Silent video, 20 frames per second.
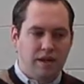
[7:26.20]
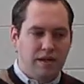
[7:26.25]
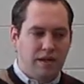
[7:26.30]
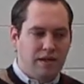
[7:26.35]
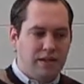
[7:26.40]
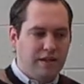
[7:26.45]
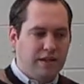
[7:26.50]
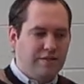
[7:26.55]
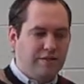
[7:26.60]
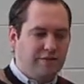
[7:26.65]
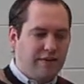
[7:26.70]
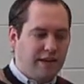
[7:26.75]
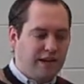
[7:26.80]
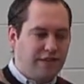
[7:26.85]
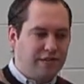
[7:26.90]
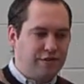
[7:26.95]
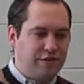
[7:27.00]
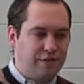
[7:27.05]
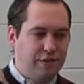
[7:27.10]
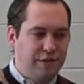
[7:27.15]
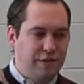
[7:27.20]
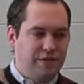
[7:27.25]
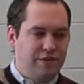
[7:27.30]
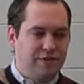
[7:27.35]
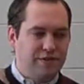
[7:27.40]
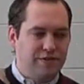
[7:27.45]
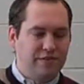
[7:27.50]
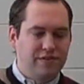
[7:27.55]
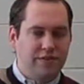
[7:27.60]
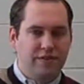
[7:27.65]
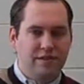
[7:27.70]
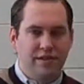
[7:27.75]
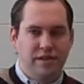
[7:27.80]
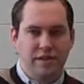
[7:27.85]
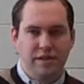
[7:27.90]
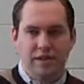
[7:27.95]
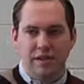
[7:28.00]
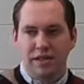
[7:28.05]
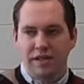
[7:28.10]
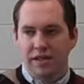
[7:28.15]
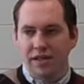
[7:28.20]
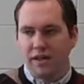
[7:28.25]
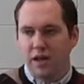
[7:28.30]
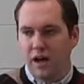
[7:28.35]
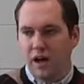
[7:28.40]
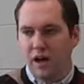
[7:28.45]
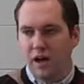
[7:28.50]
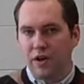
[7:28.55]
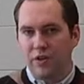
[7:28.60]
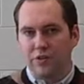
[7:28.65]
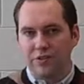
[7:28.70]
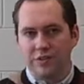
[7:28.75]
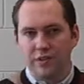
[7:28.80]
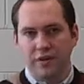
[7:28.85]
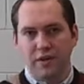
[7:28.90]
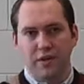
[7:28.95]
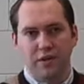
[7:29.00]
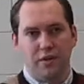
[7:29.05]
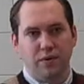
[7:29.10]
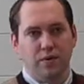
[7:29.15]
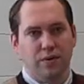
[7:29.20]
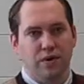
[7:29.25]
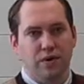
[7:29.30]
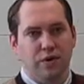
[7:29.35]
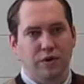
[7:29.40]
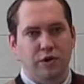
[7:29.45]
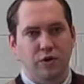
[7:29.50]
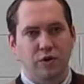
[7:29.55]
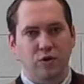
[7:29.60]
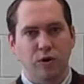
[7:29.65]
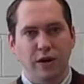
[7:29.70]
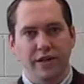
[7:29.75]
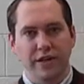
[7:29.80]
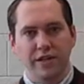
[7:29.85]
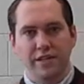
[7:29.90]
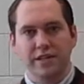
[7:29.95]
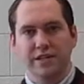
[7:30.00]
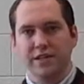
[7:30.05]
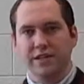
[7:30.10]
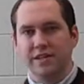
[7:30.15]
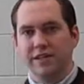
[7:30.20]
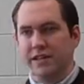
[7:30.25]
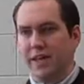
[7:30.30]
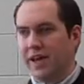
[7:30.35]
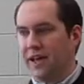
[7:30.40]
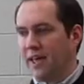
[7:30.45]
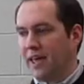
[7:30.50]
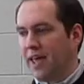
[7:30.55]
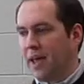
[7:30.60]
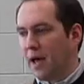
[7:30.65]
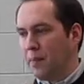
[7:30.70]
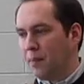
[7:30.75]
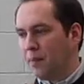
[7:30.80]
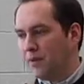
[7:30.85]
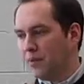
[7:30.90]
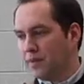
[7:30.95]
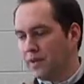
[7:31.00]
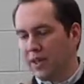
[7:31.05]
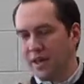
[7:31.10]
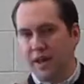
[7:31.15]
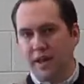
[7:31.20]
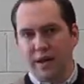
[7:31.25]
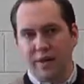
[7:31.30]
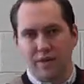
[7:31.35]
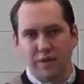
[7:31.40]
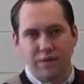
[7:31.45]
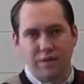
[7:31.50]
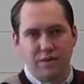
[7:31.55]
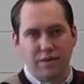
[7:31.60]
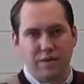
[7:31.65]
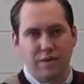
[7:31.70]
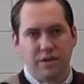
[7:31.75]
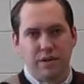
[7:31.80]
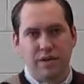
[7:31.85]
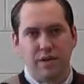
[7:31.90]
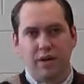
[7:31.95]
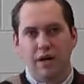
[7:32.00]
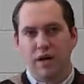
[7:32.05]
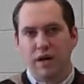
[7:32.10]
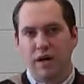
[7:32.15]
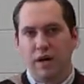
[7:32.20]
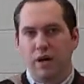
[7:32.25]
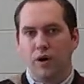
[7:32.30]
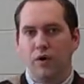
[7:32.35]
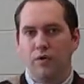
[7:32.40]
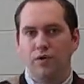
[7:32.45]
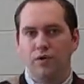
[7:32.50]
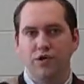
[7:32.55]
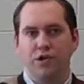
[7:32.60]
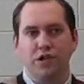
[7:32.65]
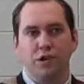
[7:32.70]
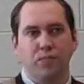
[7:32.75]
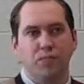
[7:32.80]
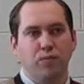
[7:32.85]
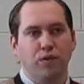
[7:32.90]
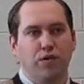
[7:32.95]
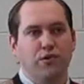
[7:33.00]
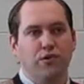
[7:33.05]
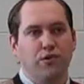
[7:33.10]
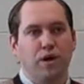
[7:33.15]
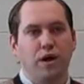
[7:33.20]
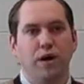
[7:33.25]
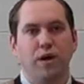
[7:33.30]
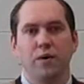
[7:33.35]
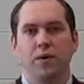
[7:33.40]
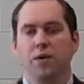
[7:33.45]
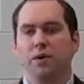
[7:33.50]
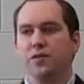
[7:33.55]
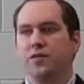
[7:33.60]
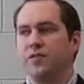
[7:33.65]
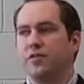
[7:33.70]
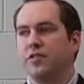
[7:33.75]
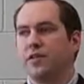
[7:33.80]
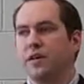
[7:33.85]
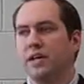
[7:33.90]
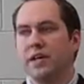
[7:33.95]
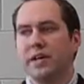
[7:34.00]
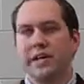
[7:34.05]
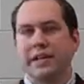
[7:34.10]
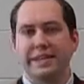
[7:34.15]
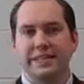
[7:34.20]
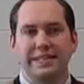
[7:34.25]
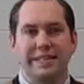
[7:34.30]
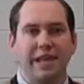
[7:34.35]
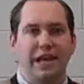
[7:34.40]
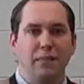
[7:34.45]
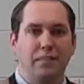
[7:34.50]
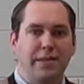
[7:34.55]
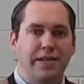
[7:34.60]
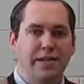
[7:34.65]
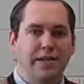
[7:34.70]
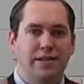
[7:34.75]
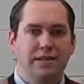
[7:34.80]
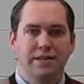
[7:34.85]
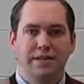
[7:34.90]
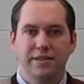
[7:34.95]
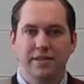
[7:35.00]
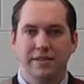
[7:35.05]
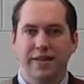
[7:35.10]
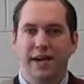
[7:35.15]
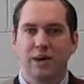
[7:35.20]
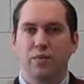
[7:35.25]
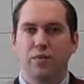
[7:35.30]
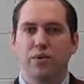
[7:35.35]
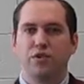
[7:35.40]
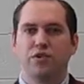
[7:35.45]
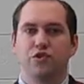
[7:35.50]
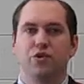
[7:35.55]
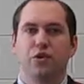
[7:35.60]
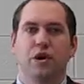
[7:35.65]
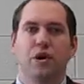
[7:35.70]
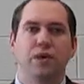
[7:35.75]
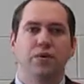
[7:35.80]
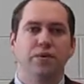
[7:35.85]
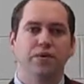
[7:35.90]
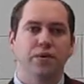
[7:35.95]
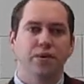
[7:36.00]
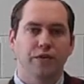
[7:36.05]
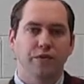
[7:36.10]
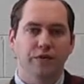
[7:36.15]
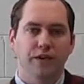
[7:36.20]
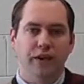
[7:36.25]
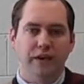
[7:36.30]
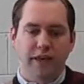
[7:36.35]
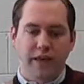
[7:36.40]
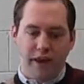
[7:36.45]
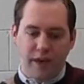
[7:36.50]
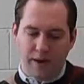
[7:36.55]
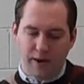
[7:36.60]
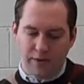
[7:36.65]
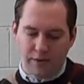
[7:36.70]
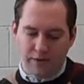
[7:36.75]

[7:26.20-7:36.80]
Investments also credited to that capital account. Ownership withdrawals debited to that withdrawals account.